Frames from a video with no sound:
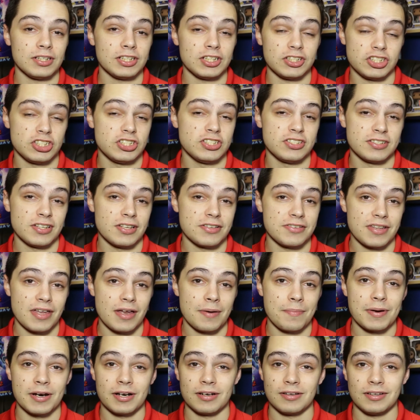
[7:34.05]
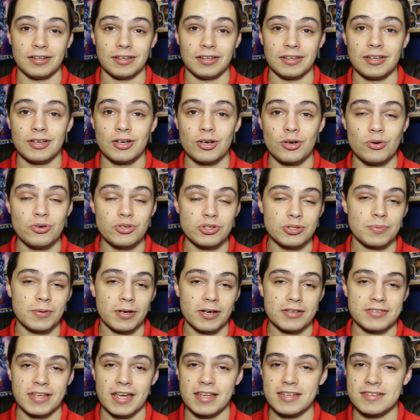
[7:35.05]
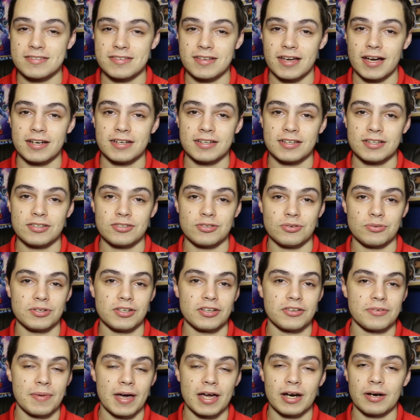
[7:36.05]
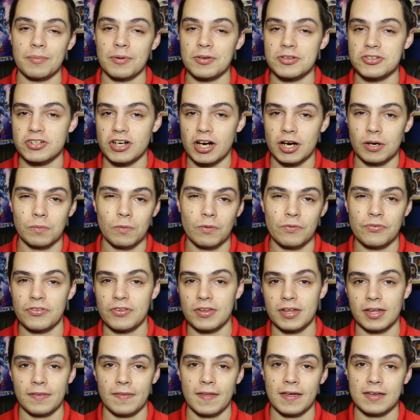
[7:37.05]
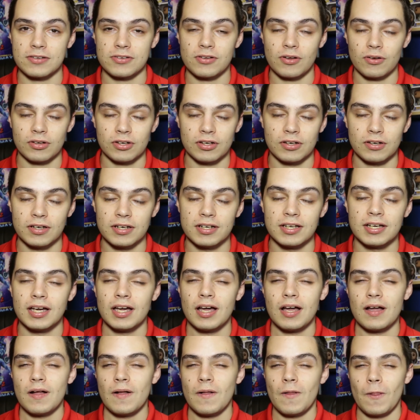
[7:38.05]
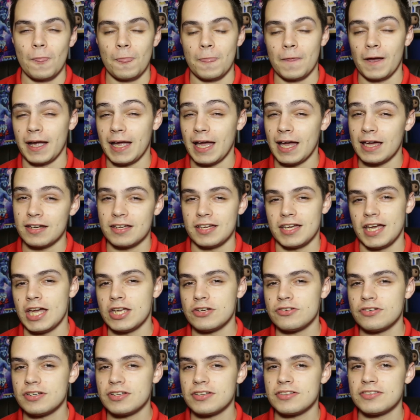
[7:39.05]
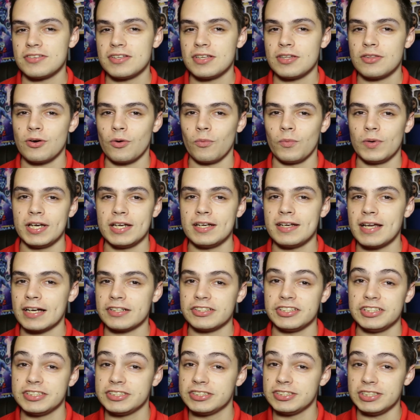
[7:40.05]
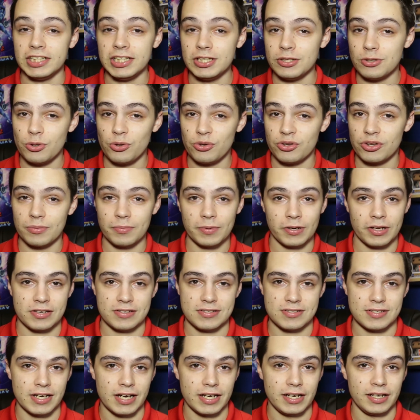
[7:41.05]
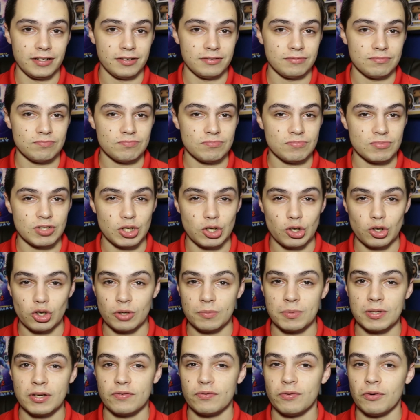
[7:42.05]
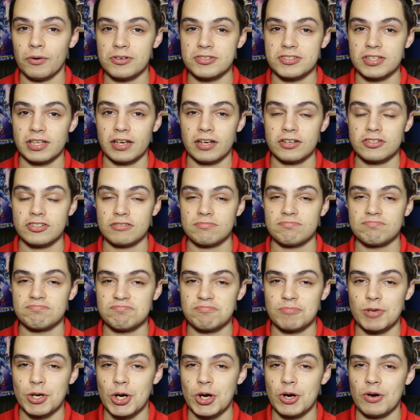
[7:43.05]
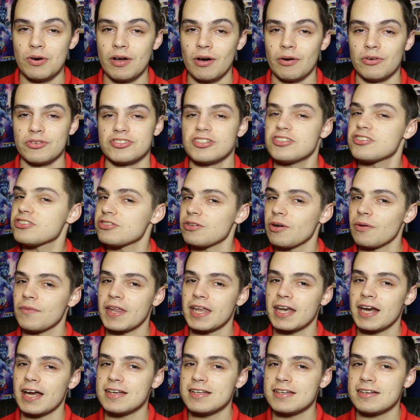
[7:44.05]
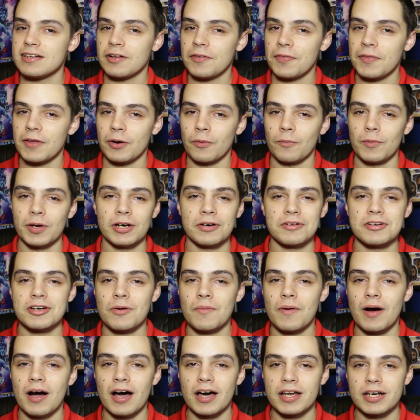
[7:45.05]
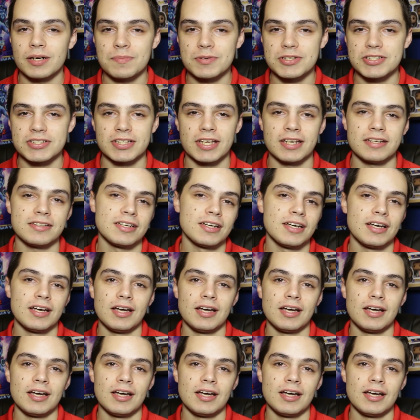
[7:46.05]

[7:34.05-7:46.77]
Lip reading: She says that apparently Who's the Boss has signed it, so it doesn't matter about the Shirewolves thing. That's all good. Again, interesting to see though. We didn't actually see Who's the Boss sign it. Could it be a forced signature? Who knows? Just throwing that idea out there. We don't know 100%,